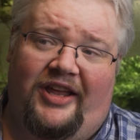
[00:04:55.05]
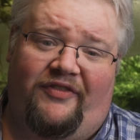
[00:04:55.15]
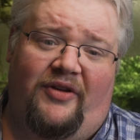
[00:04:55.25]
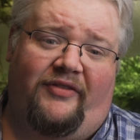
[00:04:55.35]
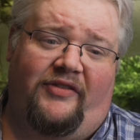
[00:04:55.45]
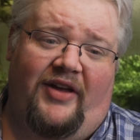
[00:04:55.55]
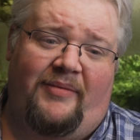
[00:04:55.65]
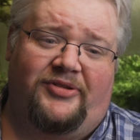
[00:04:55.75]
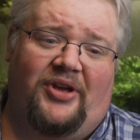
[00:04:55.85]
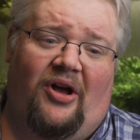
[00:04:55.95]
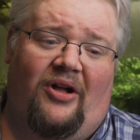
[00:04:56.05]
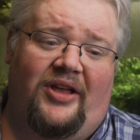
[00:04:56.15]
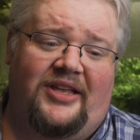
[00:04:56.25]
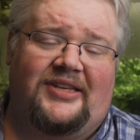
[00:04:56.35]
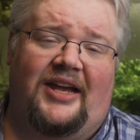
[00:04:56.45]
If you have
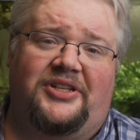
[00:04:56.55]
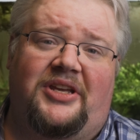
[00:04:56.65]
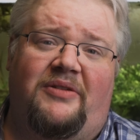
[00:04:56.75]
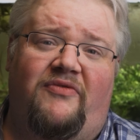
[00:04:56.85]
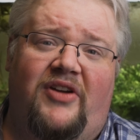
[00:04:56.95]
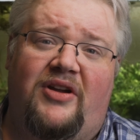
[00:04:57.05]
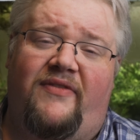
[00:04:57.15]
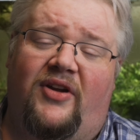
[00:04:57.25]
Levamisole, it's actually very,